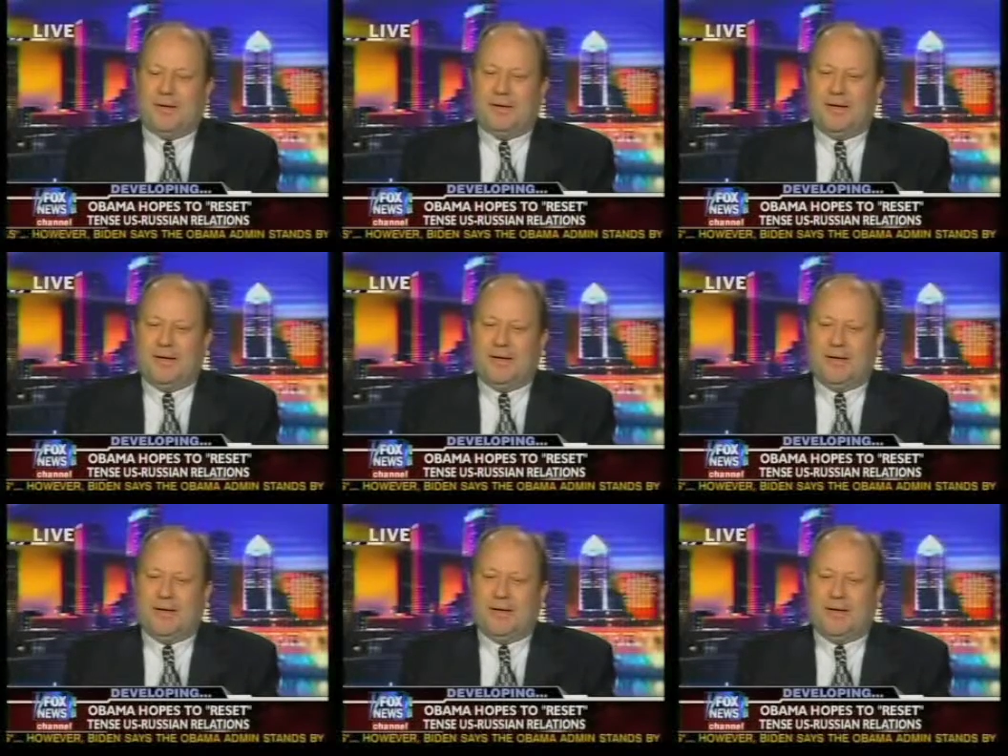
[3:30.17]

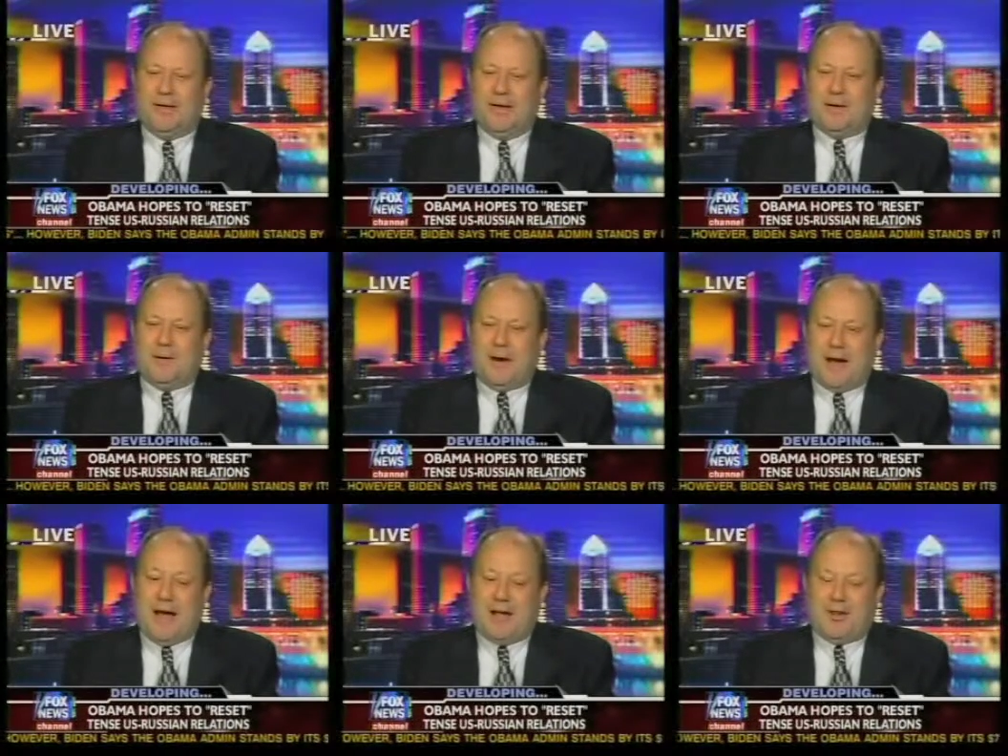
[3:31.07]
country with
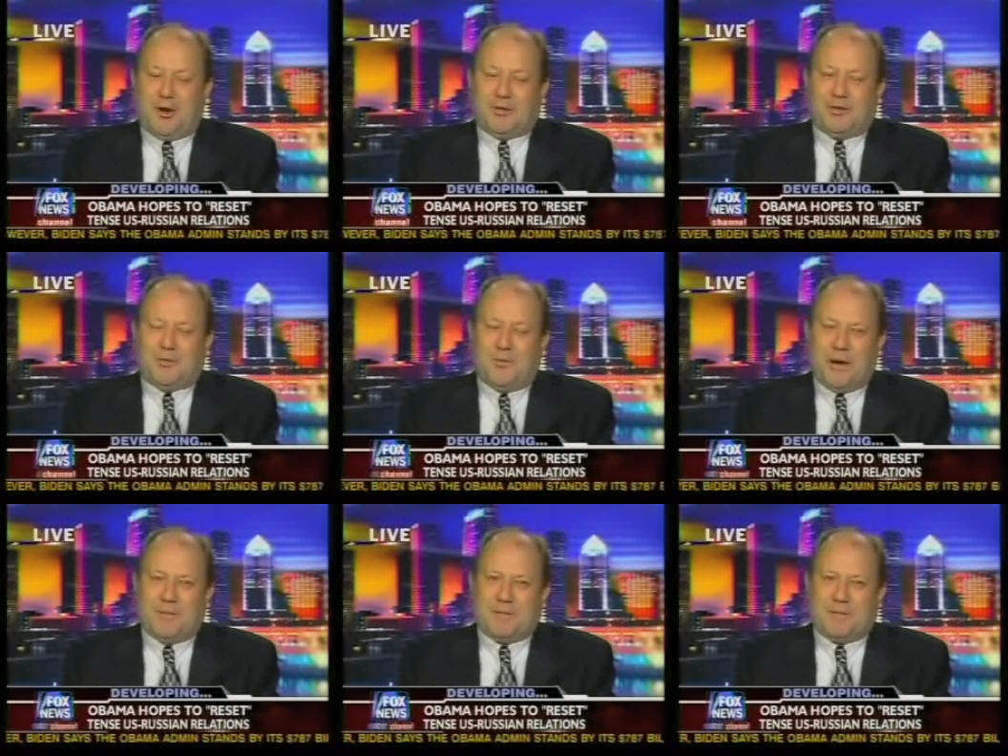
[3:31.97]
a lot of
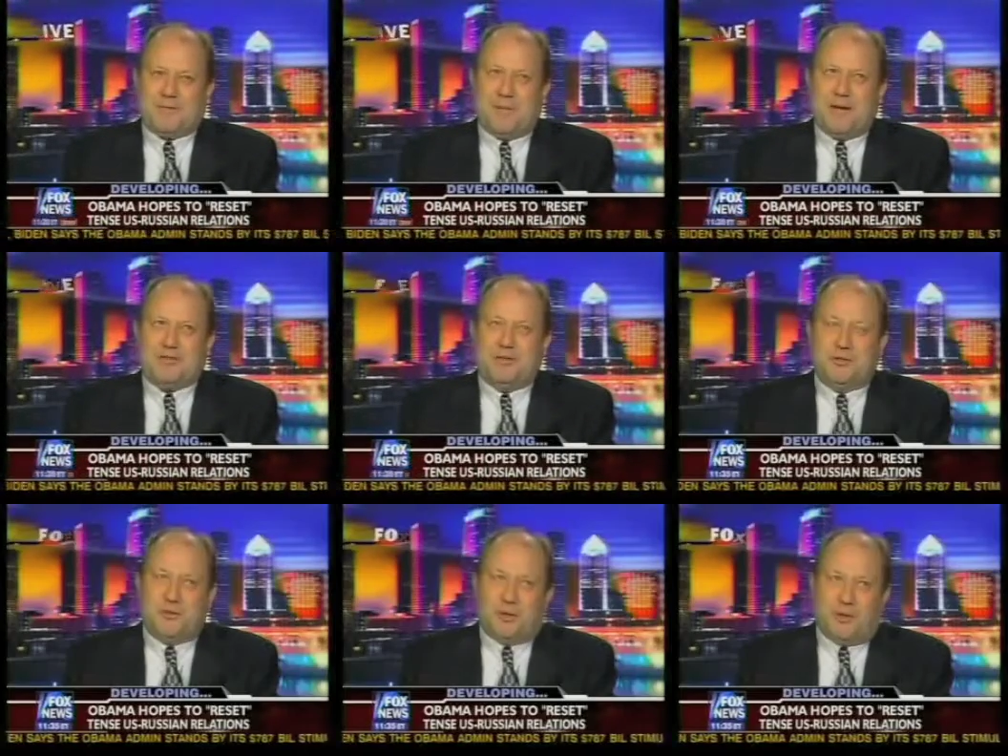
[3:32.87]
weapons, especially
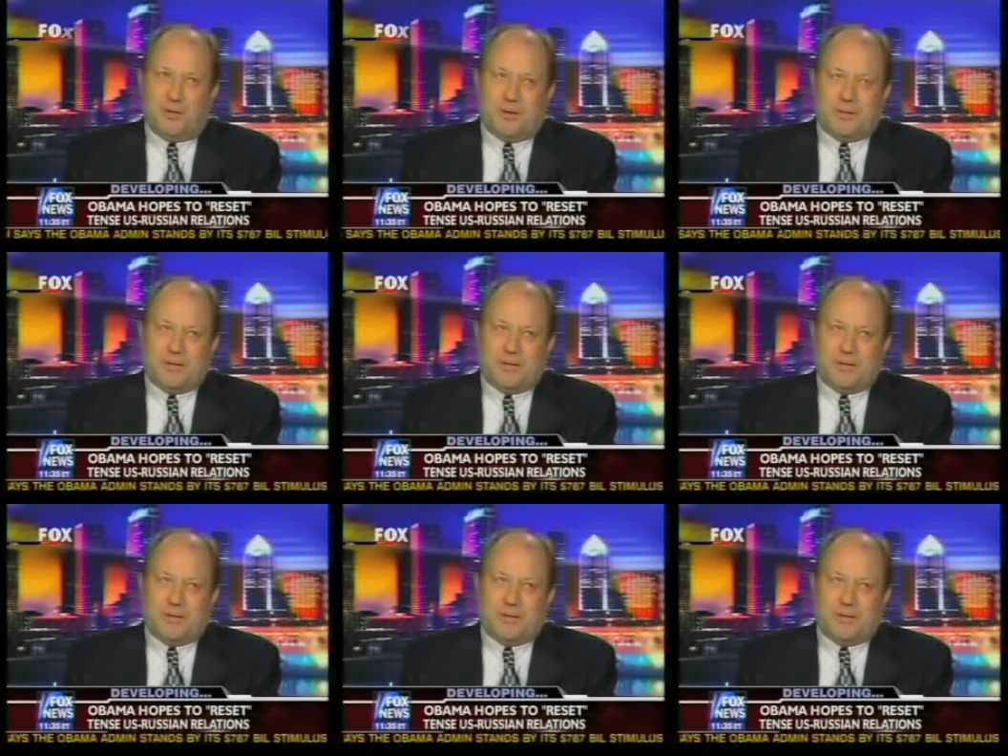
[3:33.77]
nuclear weapons.